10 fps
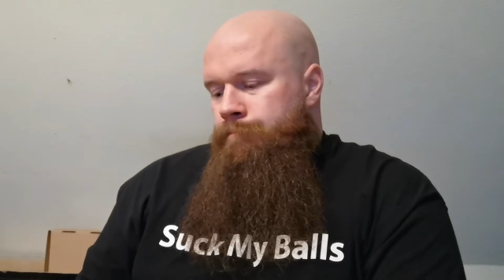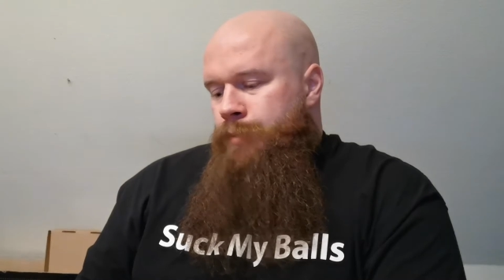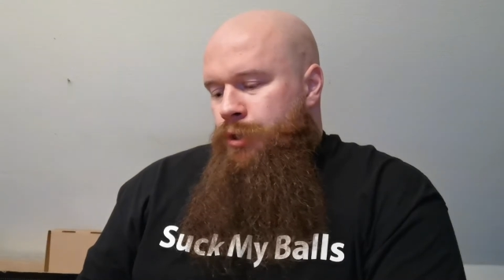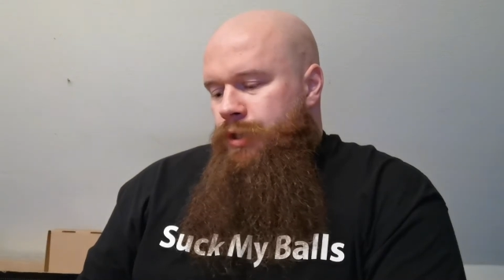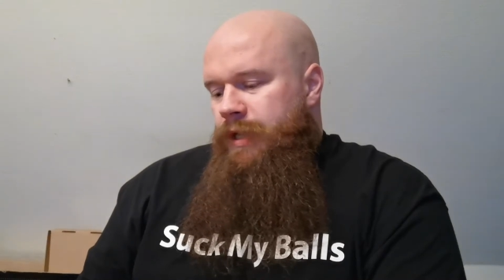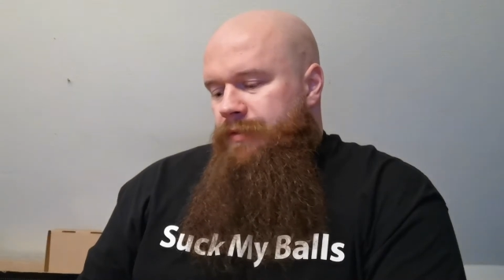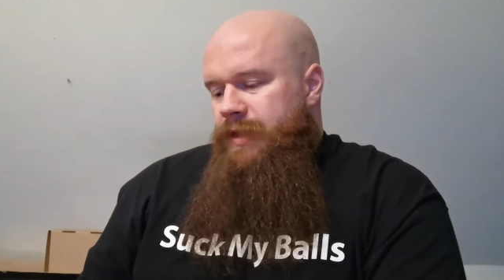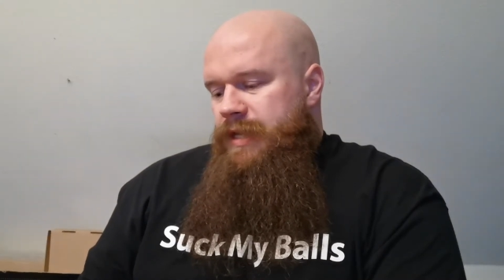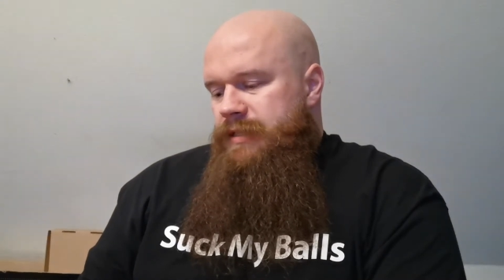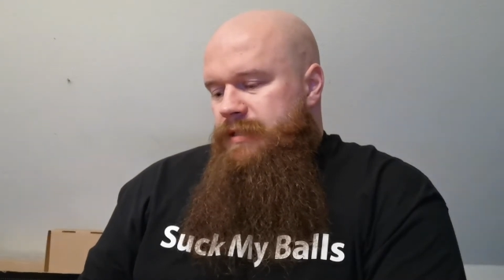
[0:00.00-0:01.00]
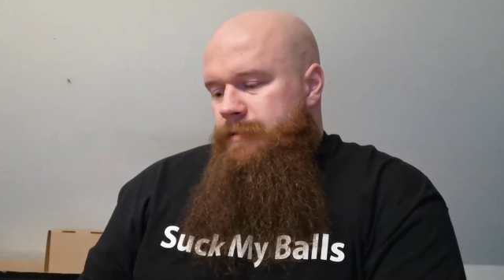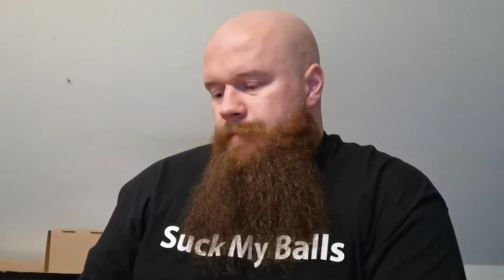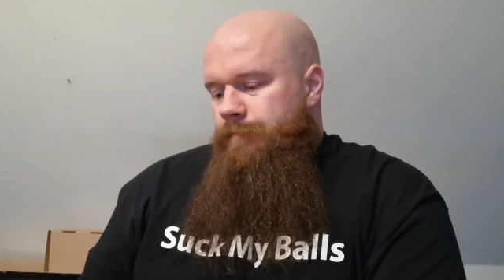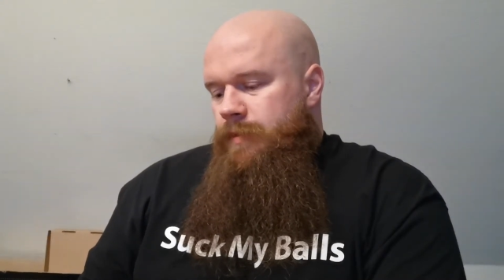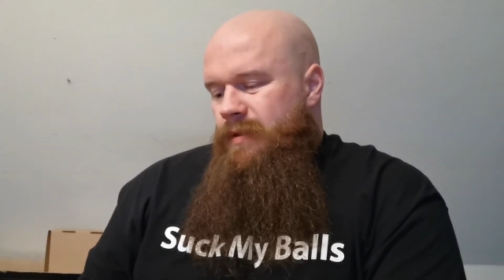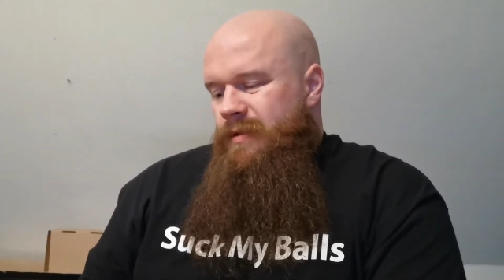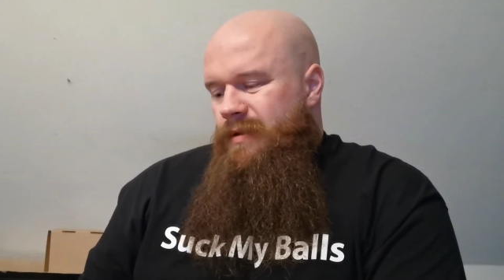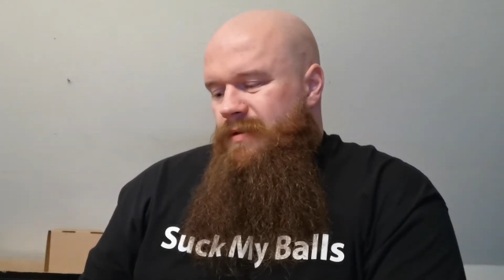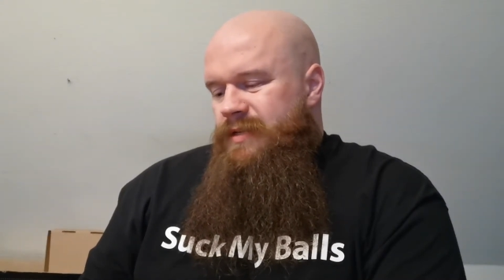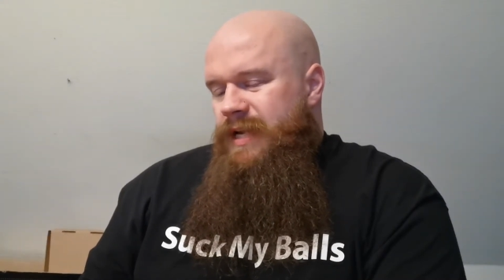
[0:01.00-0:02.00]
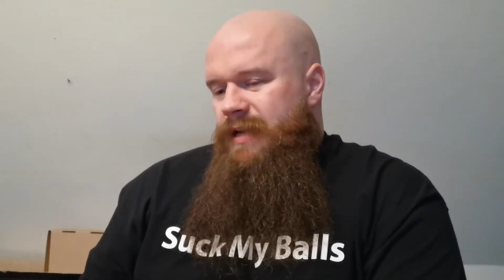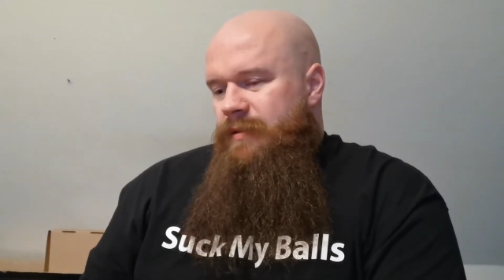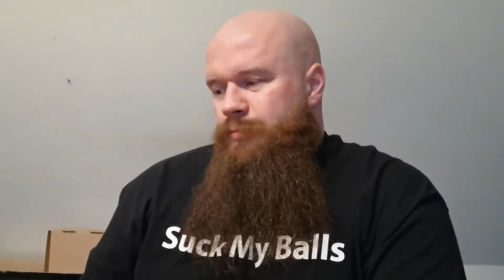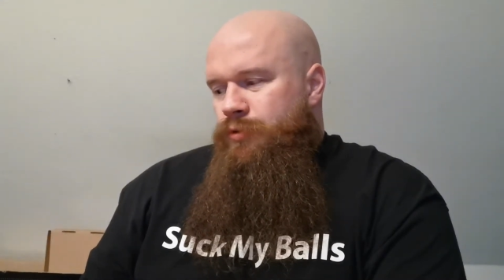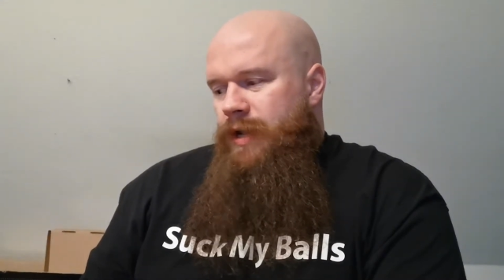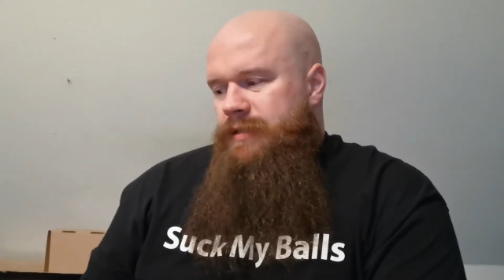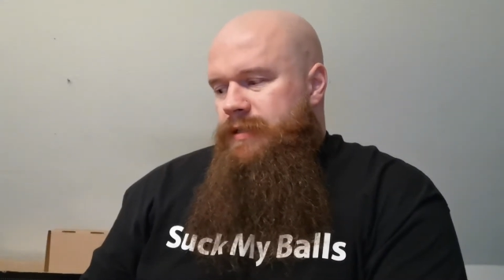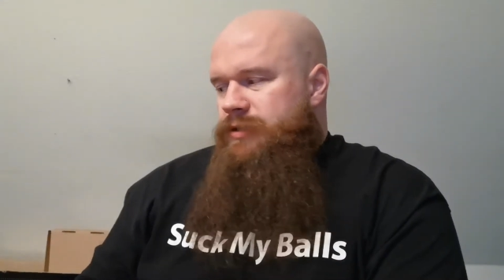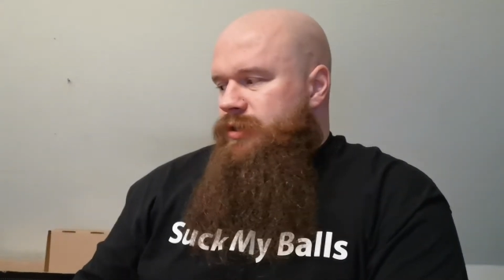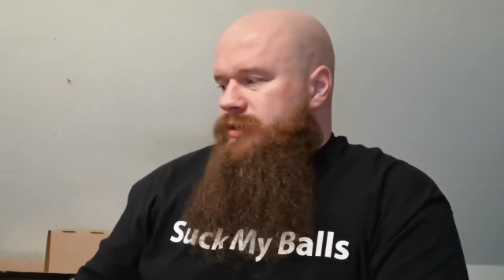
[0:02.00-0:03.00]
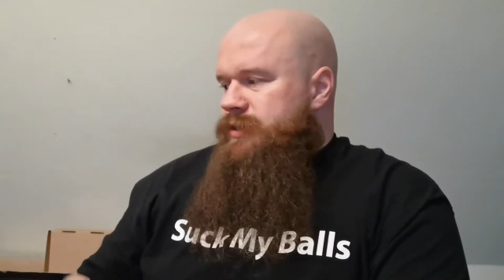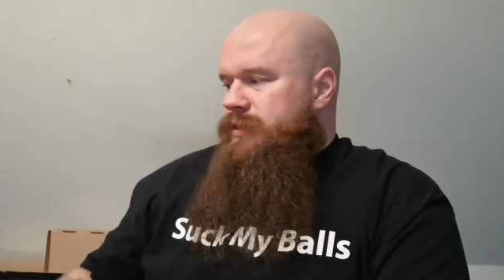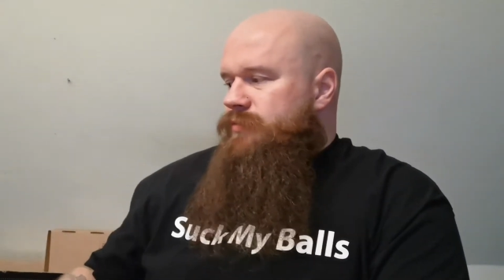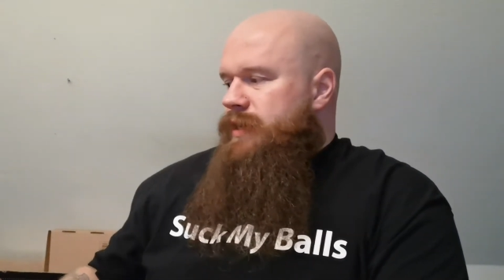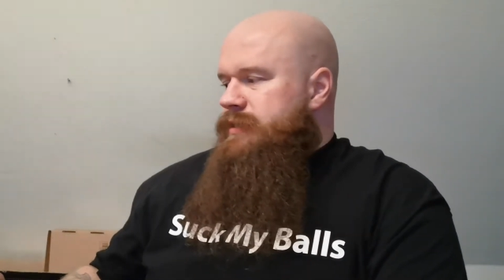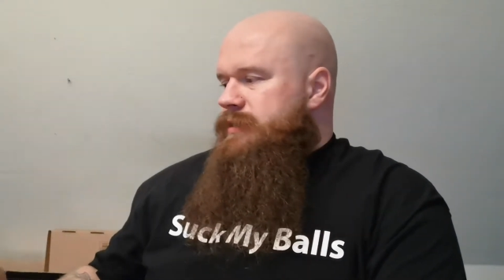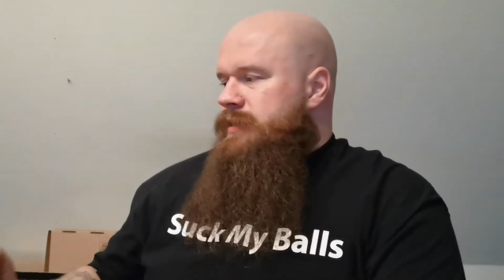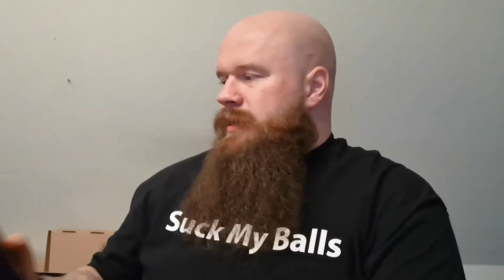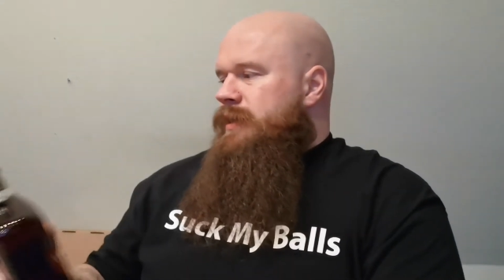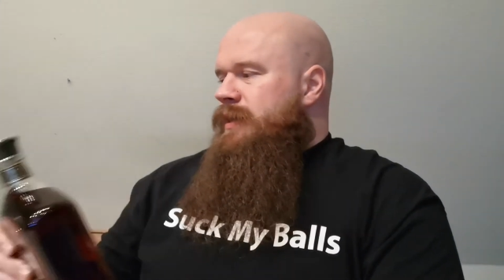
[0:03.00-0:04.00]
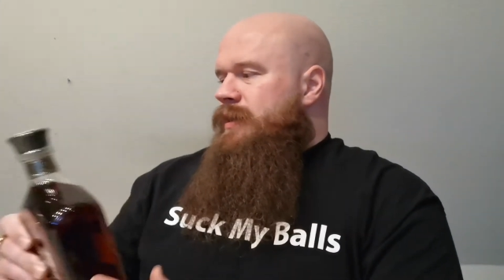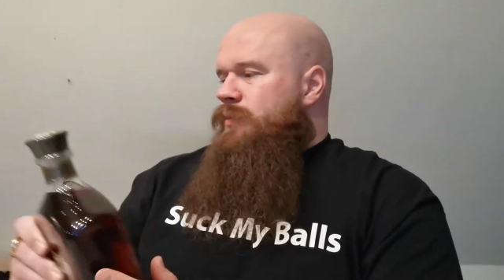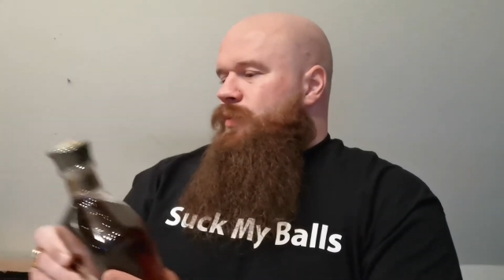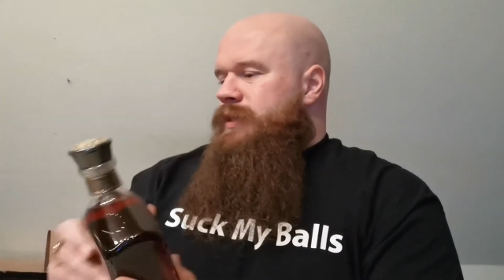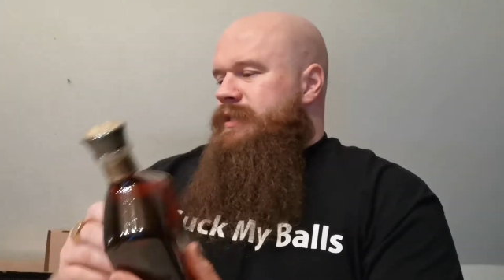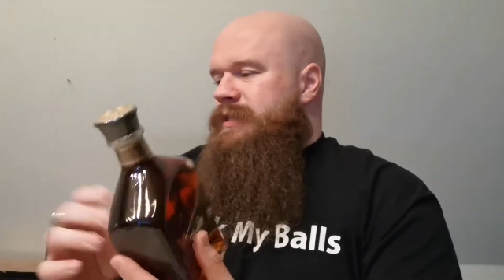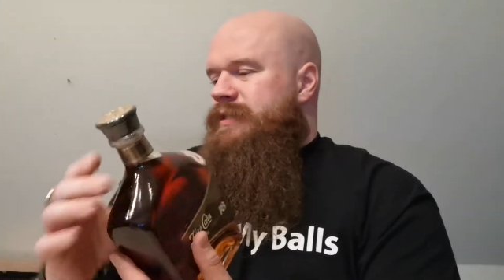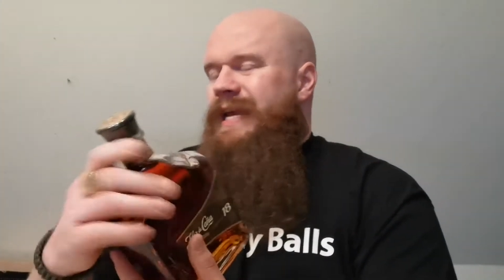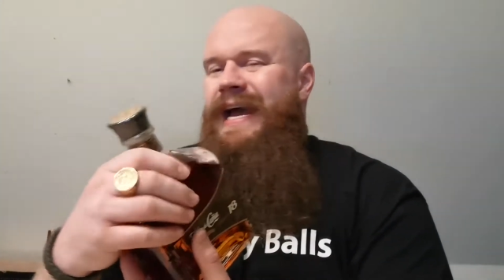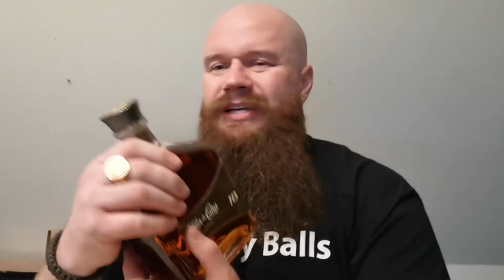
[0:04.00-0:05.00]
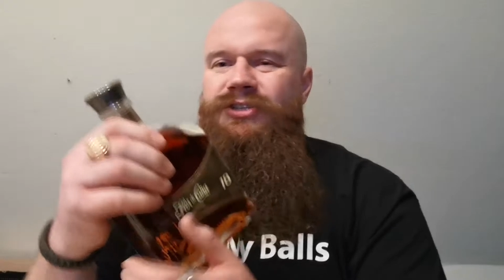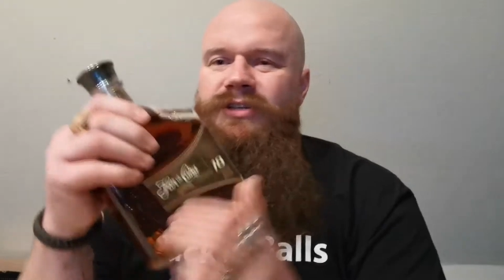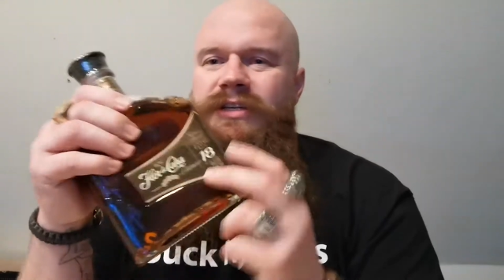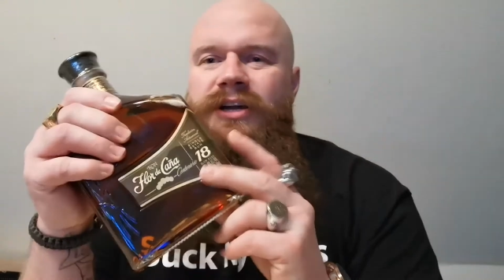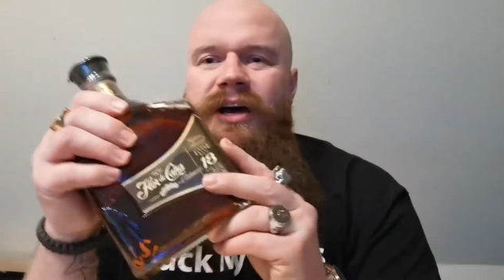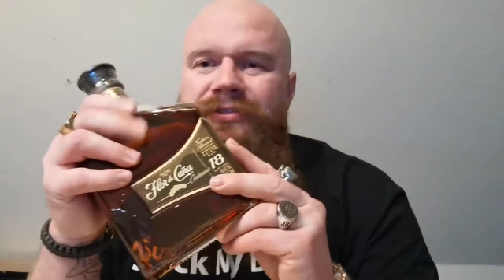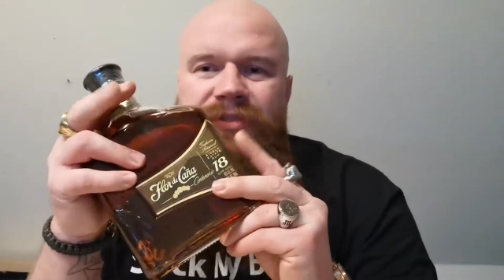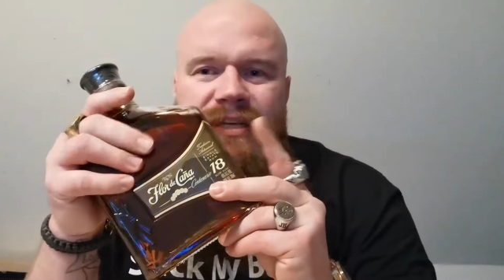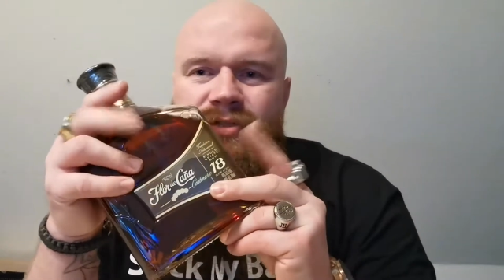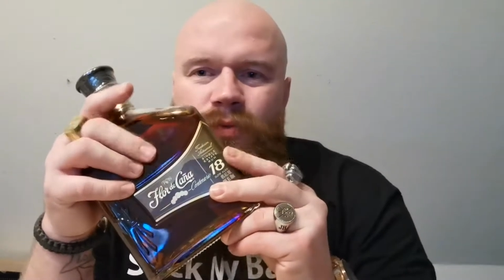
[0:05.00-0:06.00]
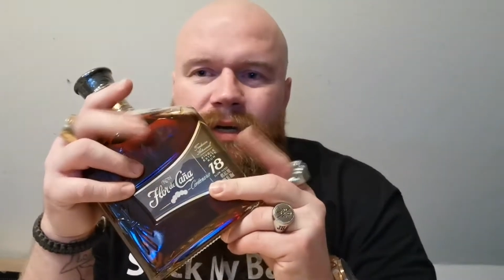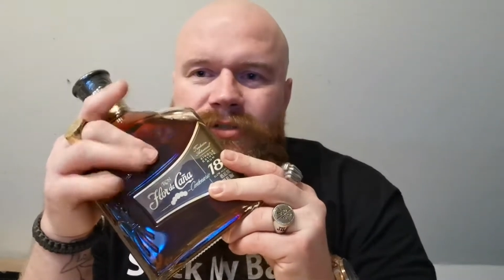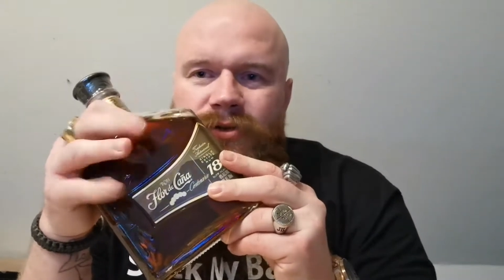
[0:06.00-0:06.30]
putting this, taking the price into consideration, which is actually not this one.